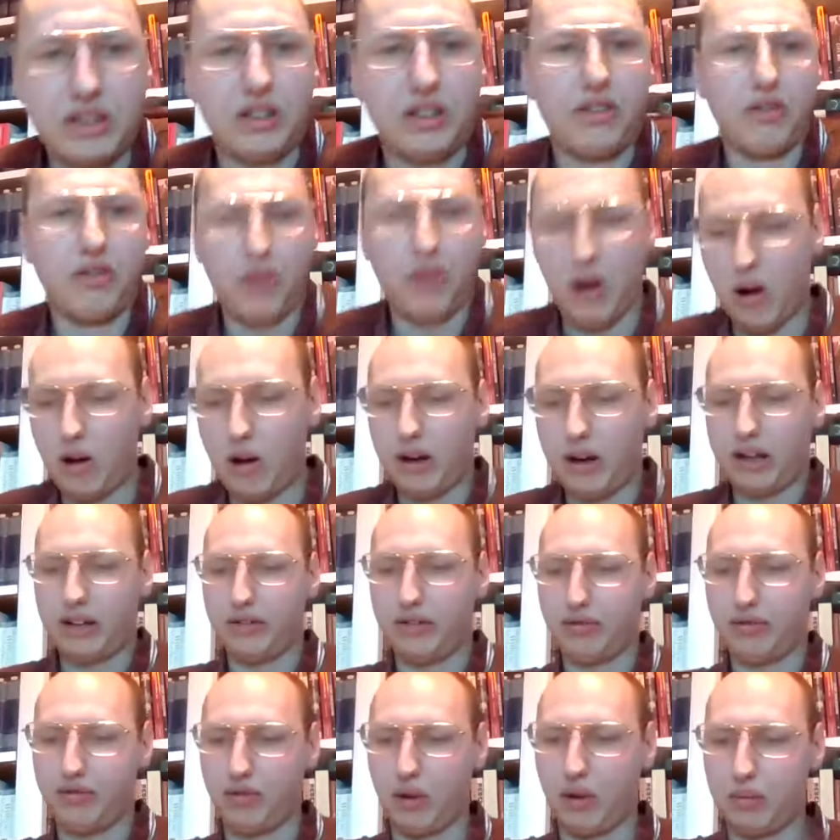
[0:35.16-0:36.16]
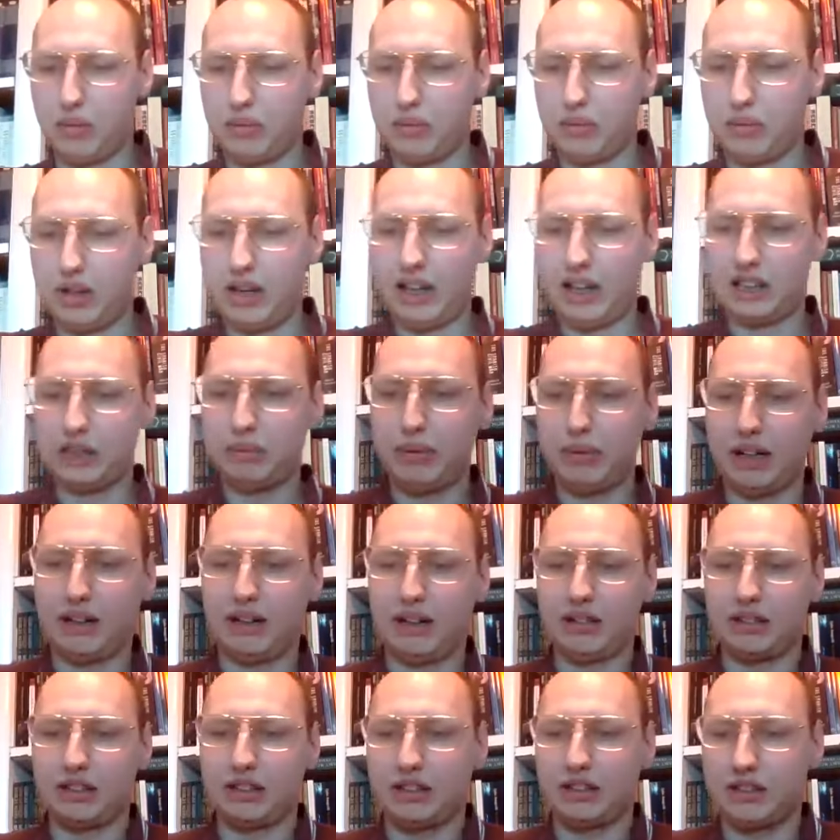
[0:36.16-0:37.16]
drawing from the
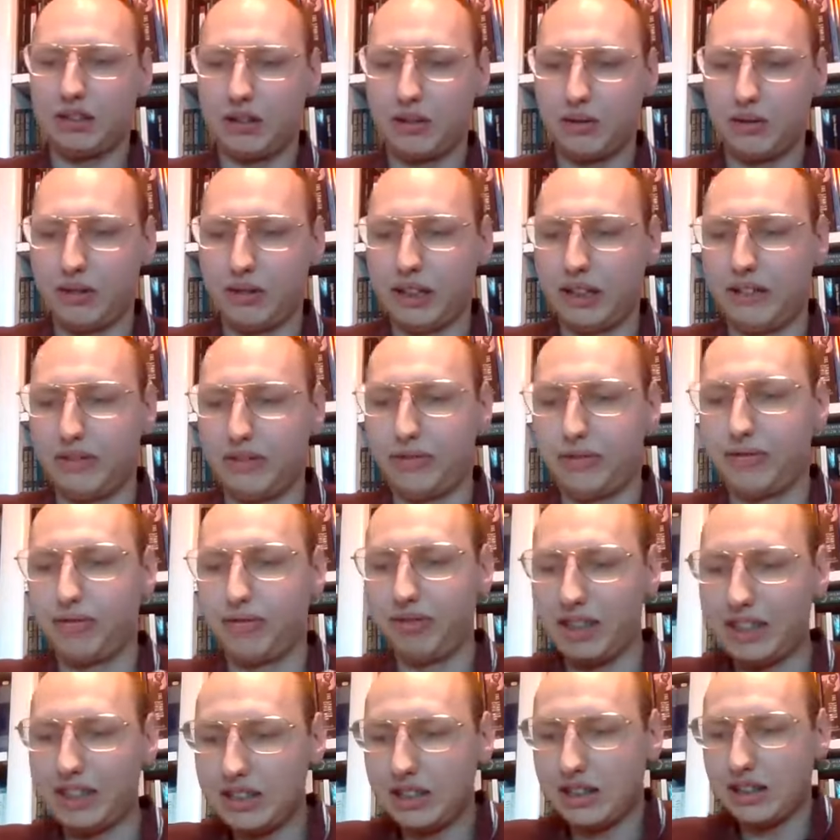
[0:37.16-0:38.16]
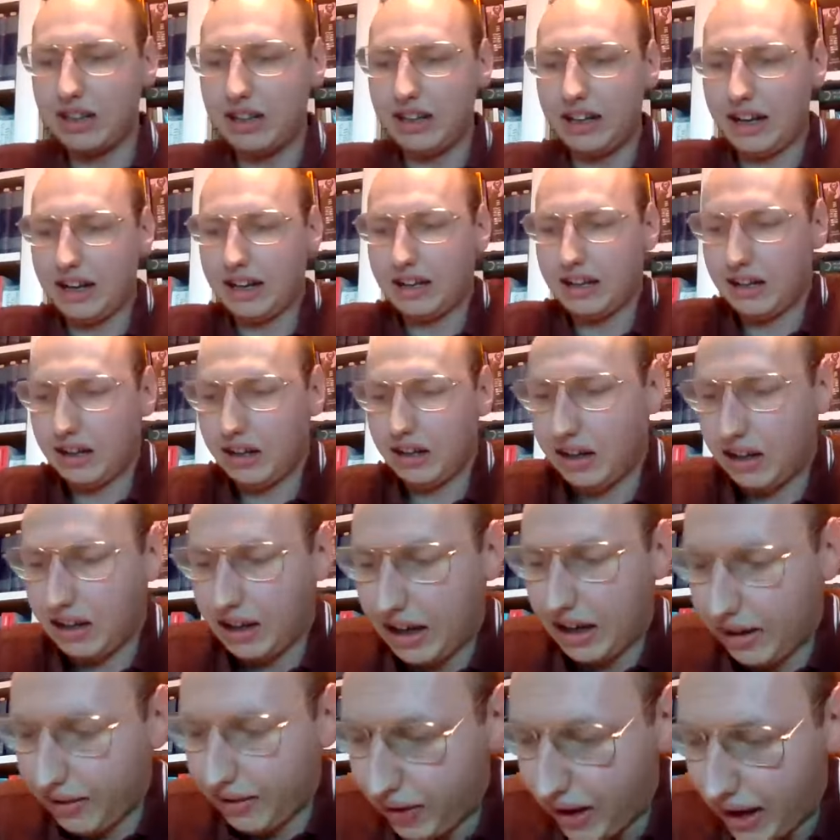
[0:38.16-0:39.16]
experience we've recently
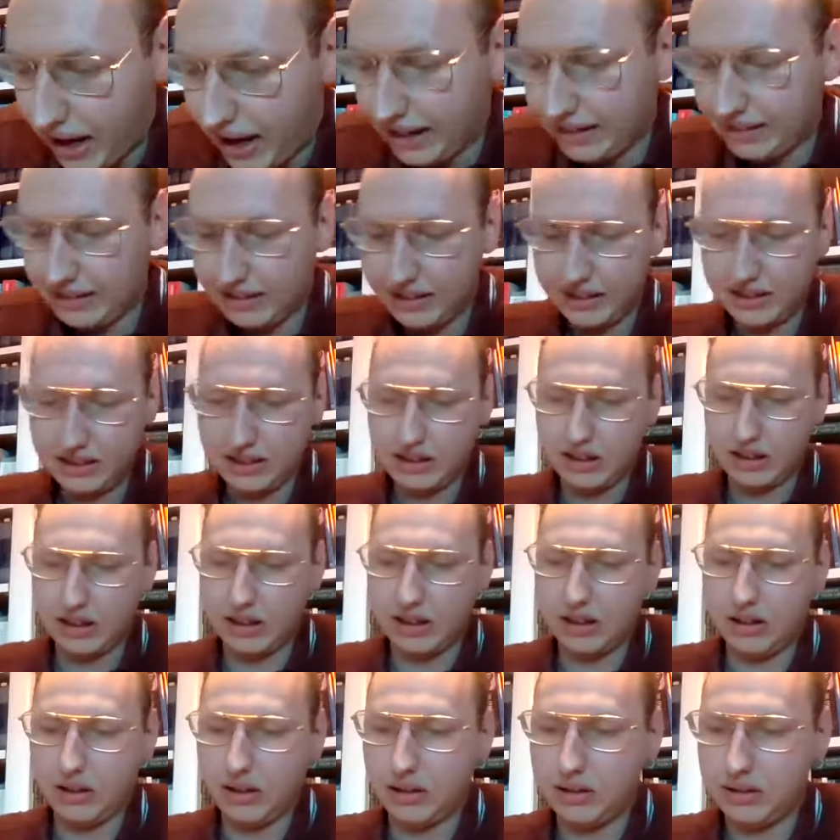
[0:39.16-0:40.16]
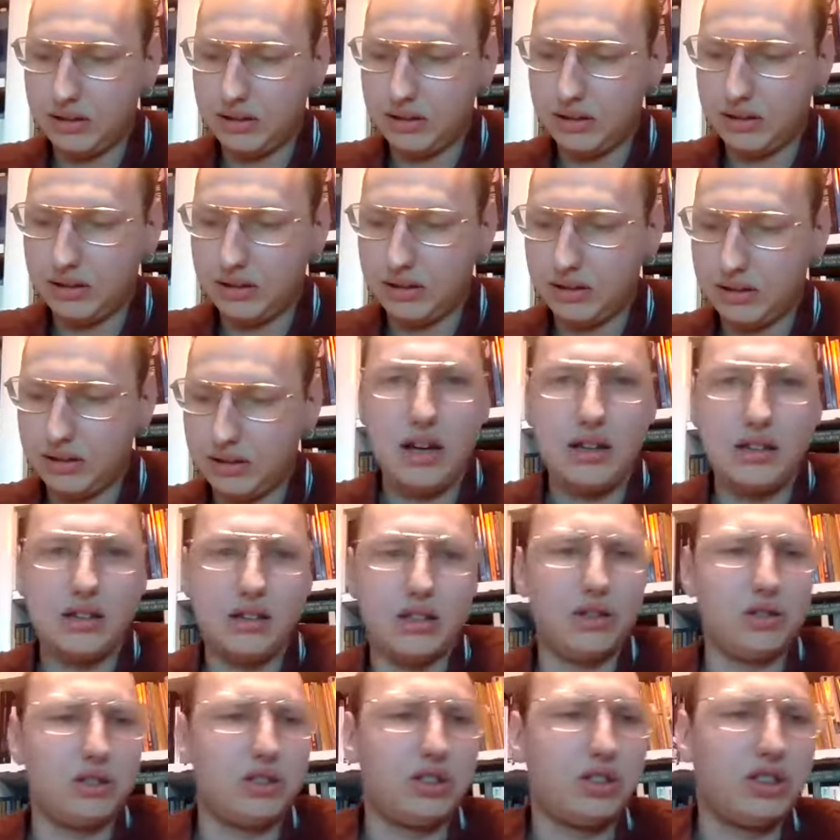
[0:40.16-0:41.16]
have had.
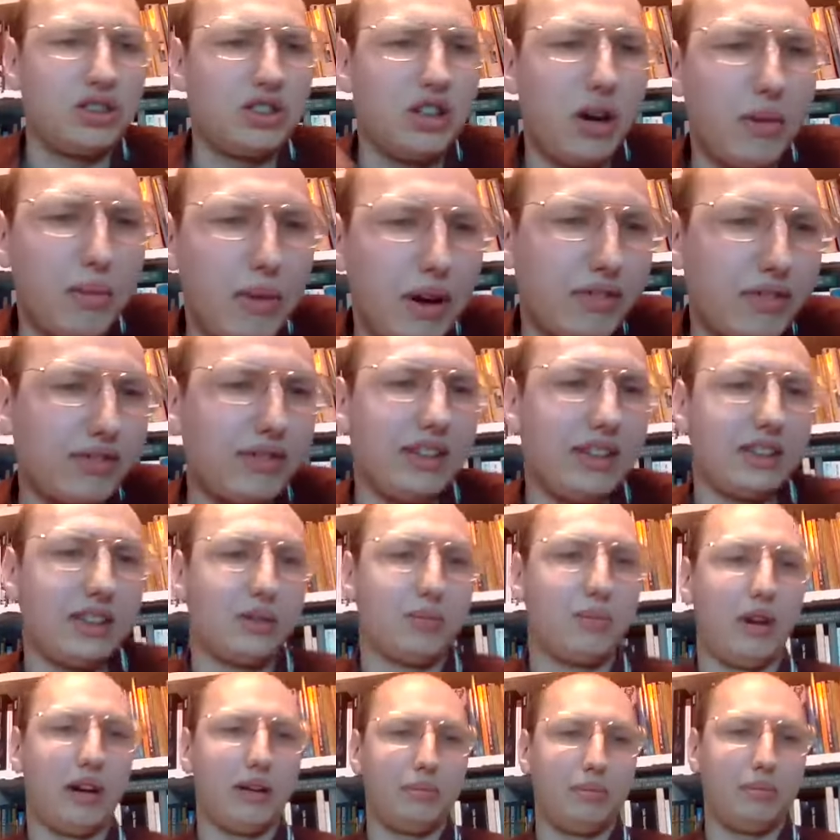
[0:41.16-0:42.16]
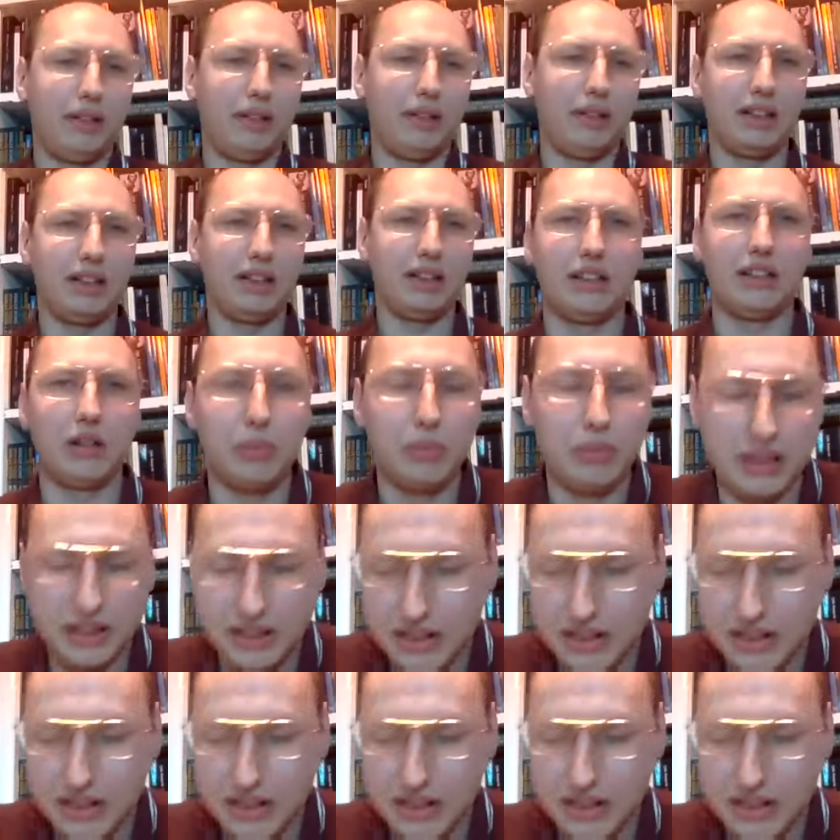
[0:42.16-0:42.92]
So some of this might be a little bit